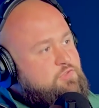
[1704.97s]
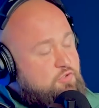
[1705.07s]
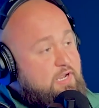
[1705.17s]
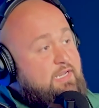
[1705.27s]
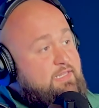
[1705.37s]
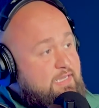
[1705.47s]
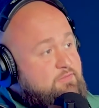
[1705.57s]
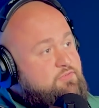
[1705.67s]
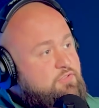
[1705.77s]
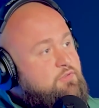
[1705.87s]
Correct, yeah.
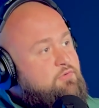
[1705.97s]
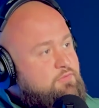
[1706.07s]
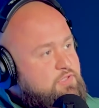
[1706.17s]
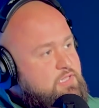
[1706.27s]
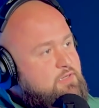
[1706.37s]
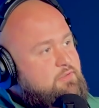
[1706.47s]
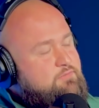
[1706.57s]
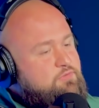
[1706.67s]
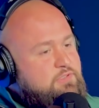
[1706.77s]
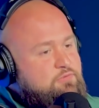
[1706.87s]
So over the year of
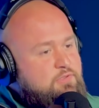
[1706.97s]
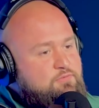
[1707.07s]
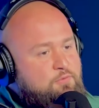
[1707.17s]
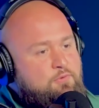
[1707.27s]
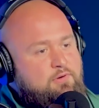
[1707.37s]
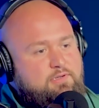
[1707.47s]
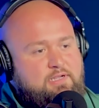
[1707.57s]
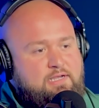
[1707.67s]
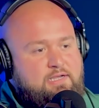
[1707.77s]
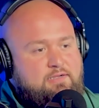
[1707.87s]
2024,
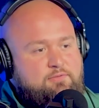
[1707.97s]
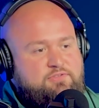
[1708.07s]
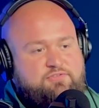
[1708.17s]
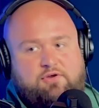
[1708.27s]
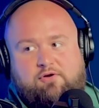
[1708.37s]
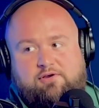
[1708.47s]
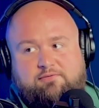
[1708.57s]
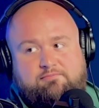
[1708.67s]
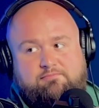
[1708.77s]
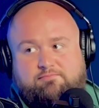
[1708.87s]
we started,
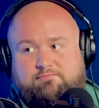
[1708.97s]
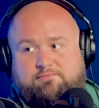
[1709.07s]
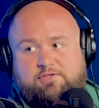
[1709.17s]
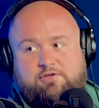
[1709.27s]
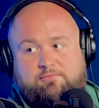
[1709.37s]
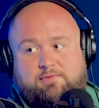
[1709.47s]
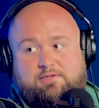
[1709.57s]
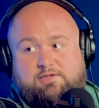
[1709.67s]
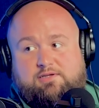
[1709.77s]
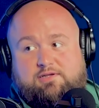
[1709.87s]

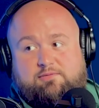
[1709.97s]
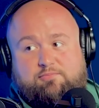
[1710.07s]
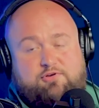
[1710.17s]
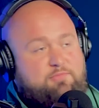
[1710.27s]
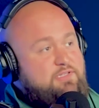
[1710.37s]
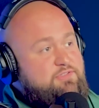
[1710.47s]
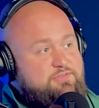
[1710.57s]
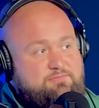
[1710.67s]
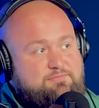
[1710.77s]
pretty much,